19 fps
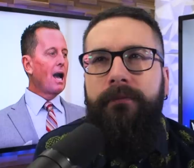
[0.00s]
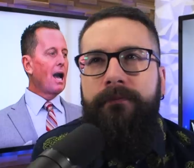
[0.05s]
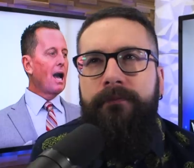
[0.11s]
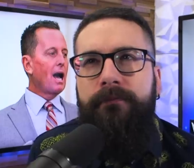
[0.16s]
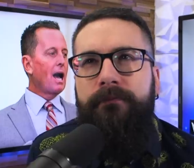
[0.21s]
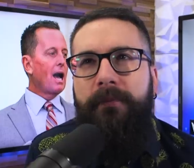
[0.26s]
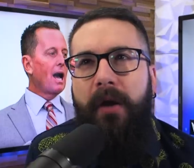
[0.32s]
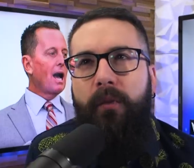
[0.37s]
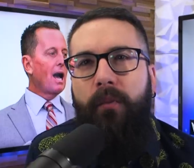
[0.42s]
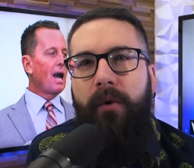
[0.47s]

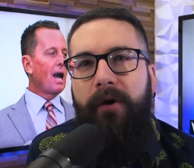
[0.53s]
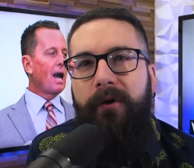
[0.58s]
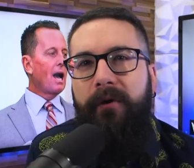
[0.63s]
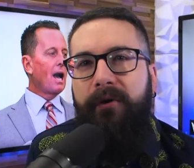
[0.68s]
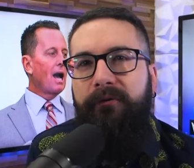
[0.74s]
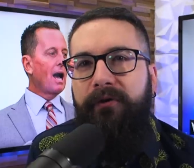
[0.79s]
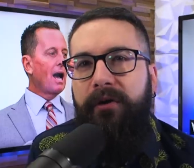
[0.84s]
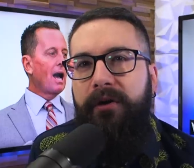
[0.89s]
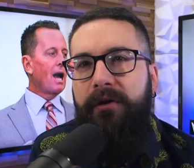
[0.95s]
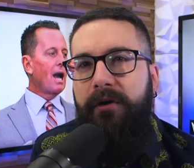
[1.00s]
Speaker 1: Hmm, I wonder
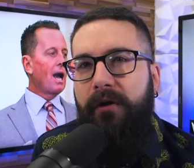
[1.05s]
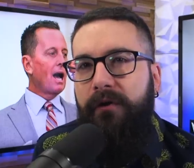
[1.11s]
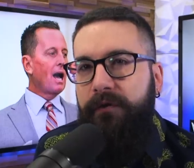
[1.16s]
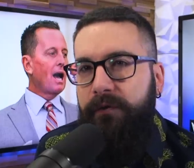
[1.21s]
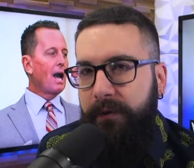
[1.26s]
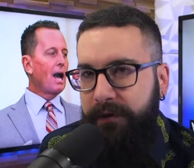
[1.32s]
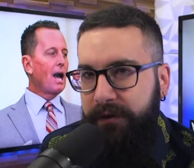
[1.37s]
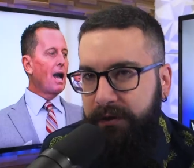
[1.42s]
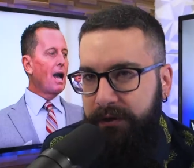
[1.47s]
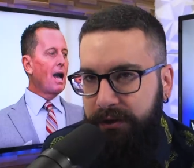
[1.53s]
if he knows
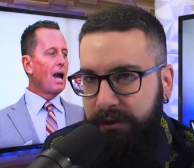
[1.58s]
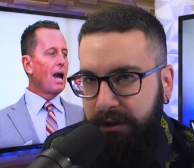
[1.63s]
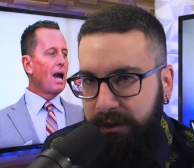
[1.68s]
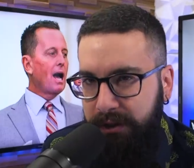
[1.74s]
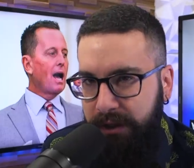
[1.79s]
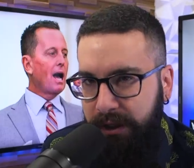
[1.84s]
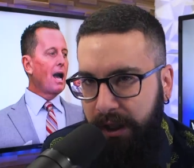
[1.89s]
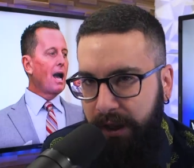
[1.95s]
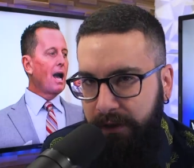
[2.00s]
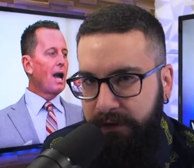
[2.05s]
what the
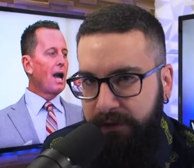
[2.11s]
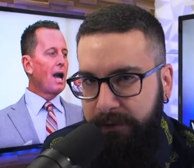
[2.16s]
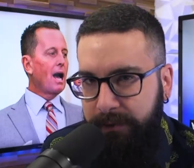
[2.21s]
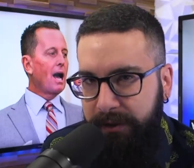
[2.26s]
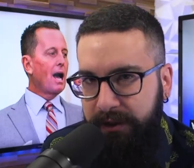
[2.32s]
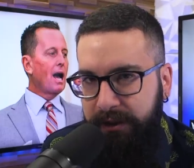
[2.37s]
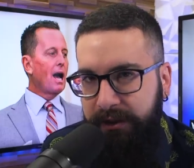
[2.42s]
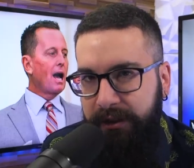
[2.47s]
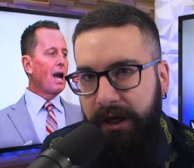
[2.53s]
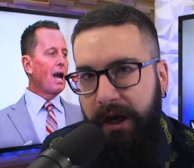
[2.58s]
T in
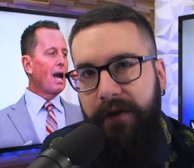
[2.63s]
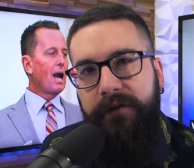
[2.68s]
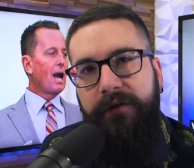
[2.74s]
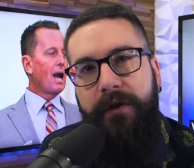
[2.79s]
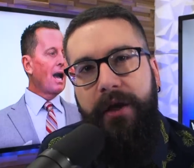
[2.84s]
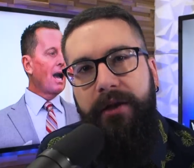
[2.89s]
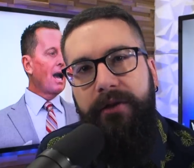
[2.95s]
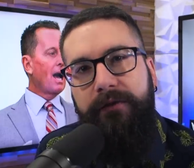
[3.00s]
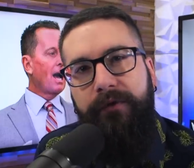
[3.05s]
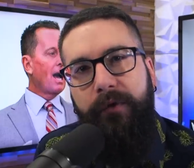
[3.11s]
LGBTI
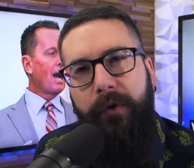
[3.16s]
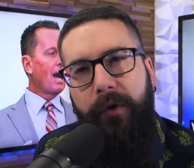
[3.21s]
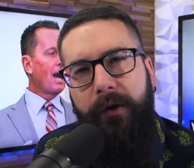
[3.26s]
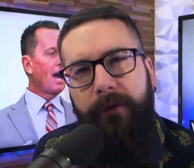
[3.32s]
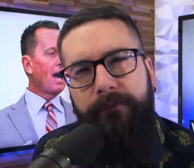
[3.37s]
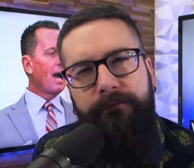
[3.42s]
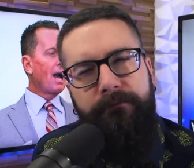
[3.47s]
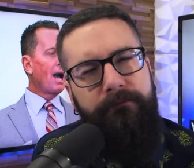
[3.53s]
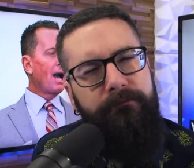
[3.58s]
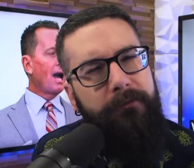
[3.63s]
stands for.
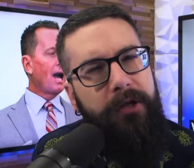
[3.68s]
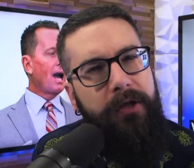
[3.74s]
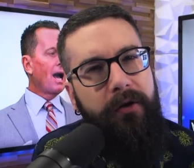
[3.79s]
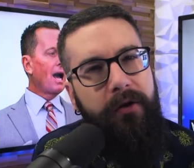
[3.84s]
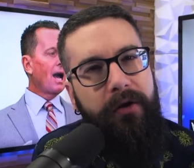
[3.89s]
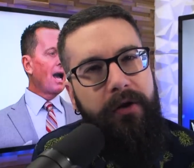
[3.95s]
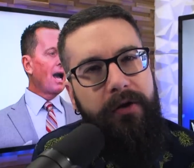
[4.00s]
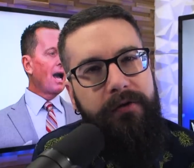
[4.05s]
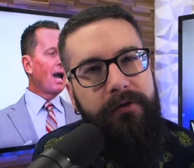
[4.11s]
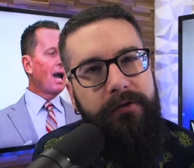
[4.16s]
Hmm,
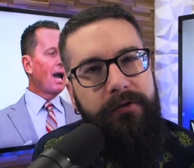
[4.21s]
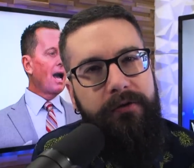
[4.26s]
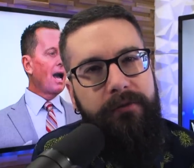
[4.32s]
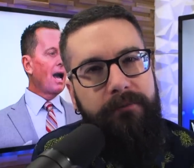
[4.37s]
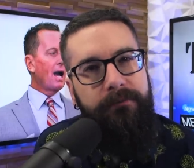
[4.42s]
curious.